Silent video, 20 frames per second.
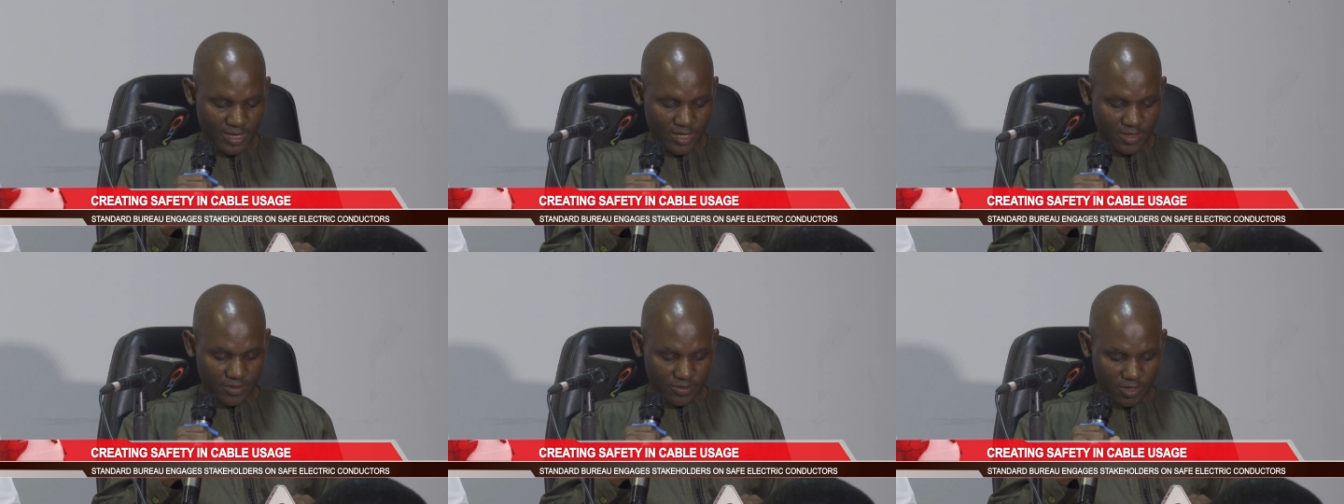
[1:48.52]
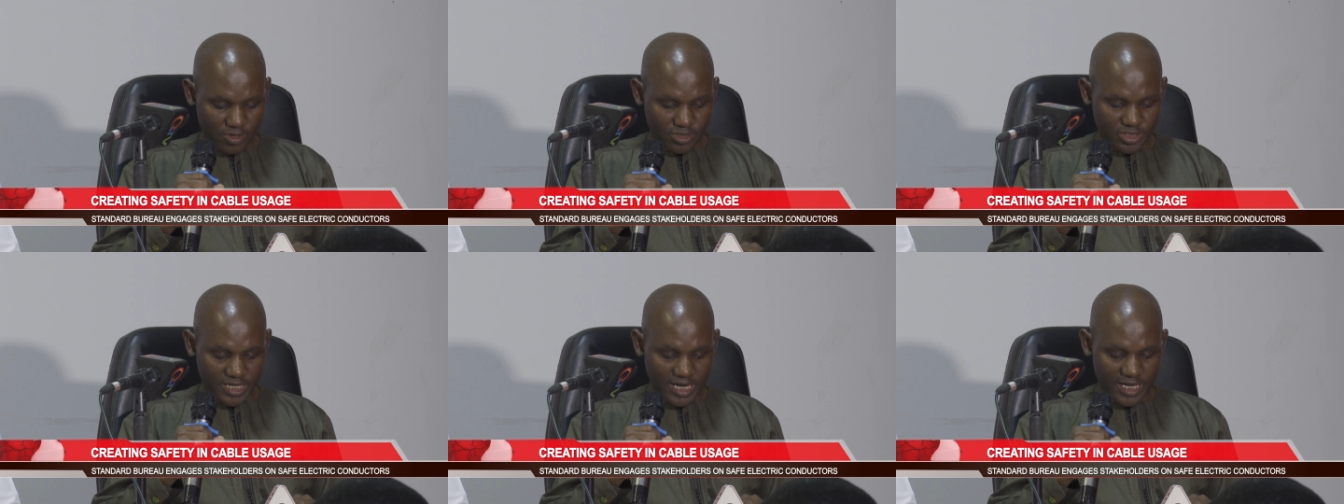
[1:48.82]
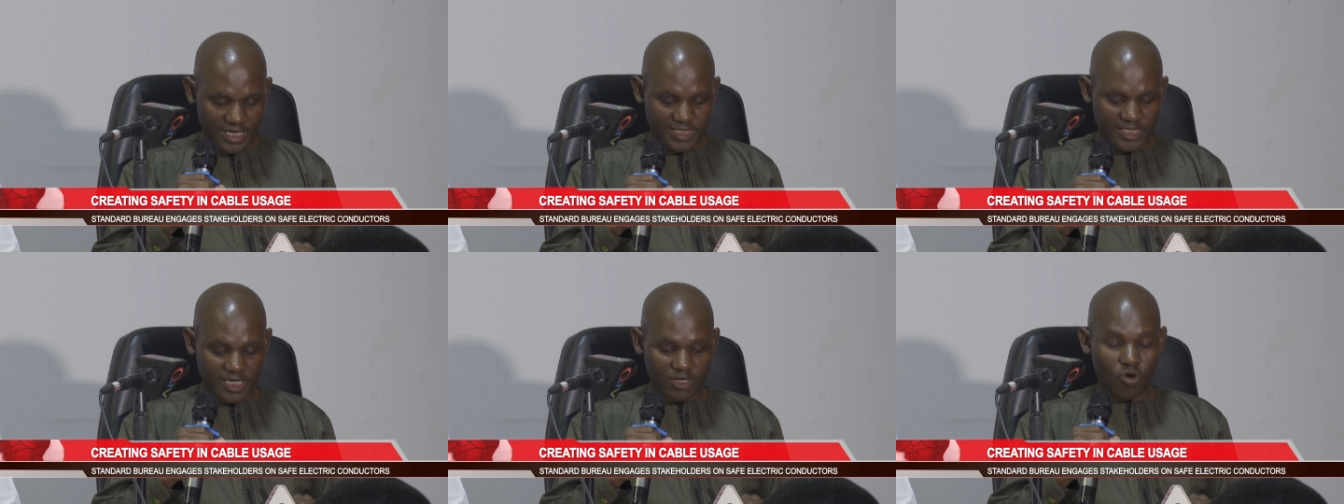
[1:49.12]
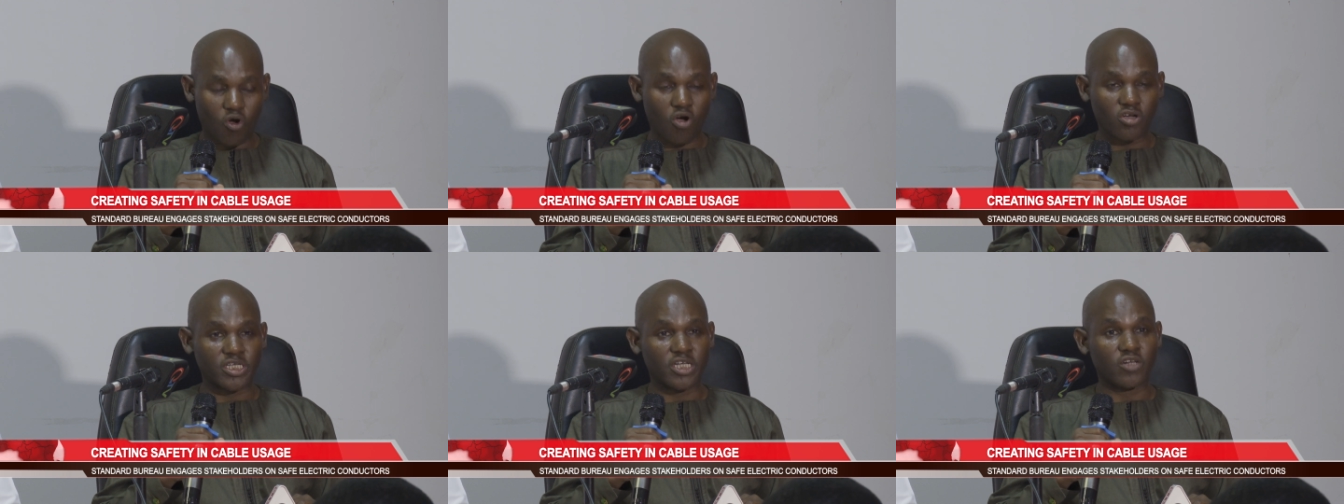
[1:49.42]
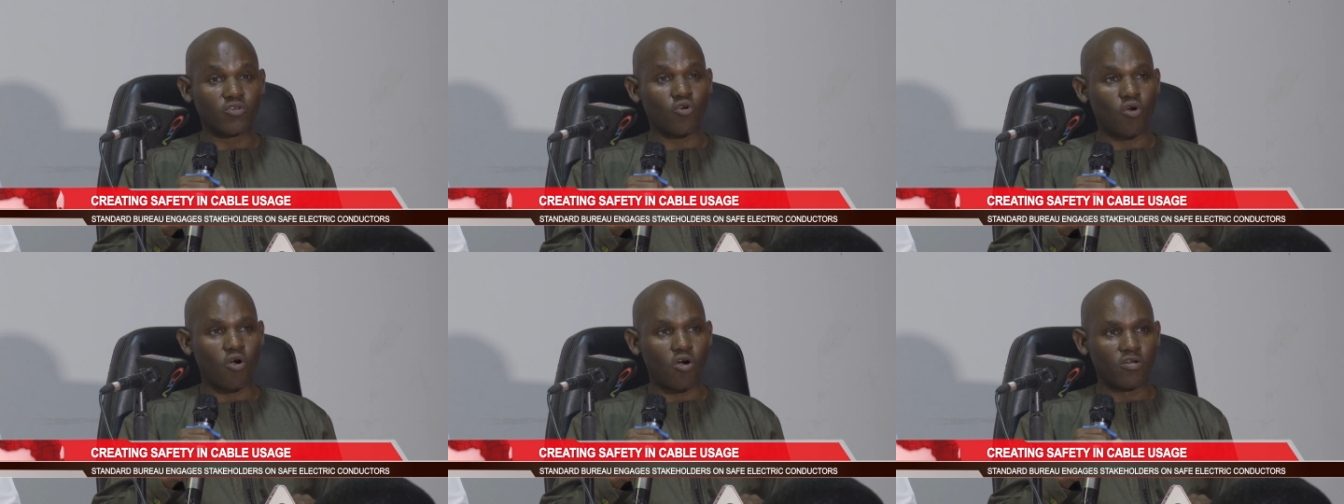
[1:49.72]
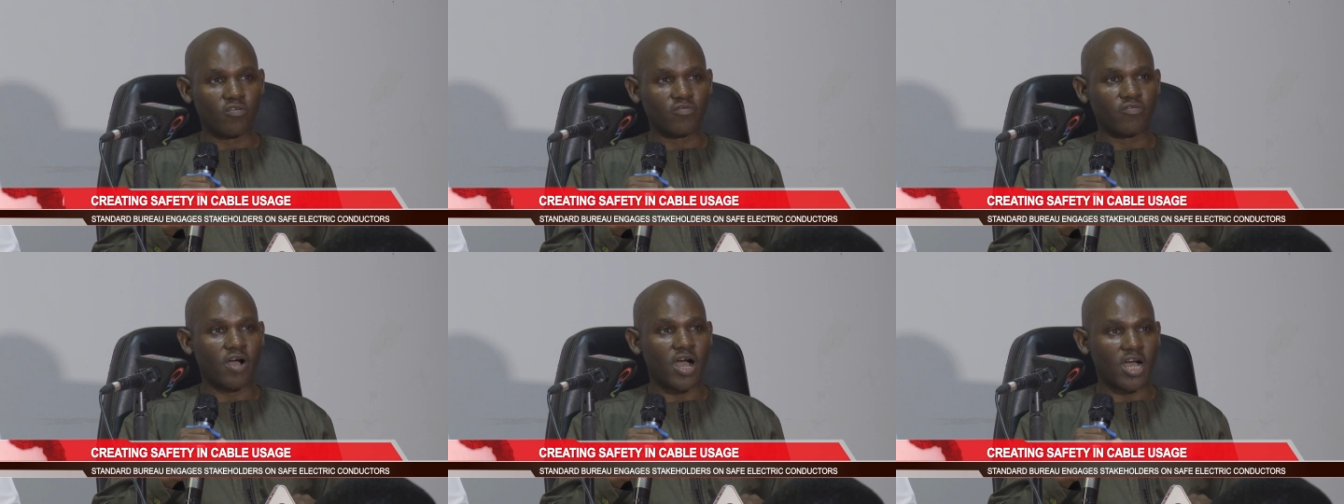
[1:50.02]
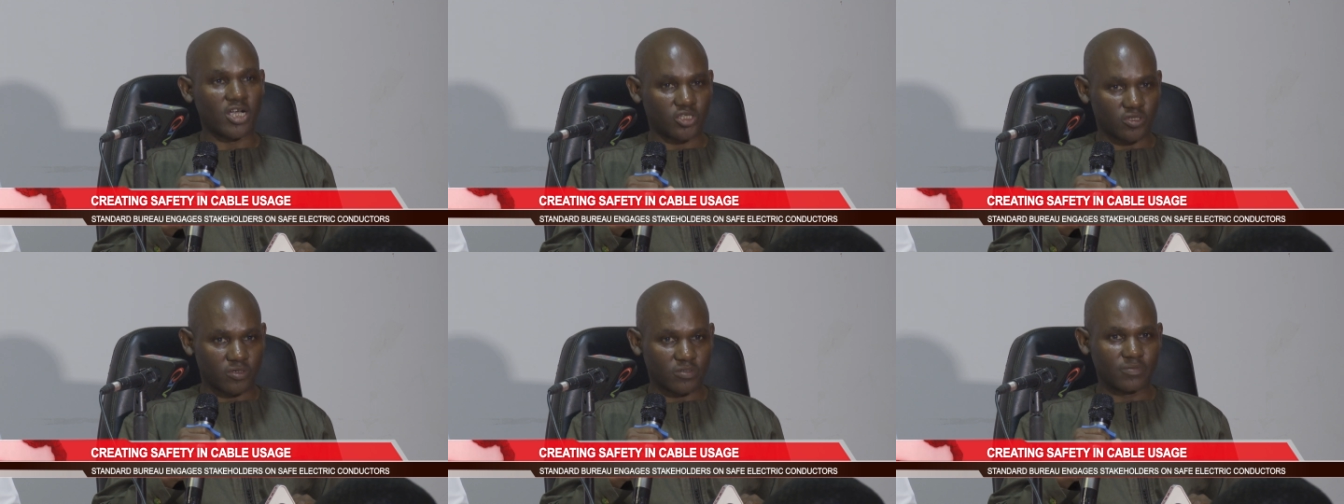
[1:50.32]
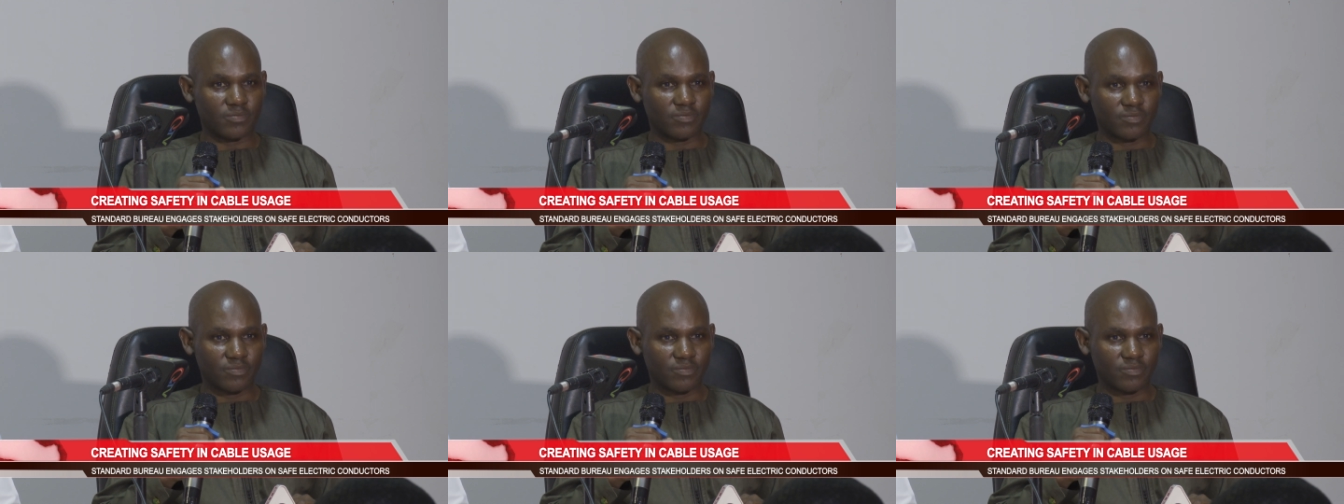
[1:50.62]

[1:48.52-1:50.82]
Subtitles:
Thus, there is an urgent call for action.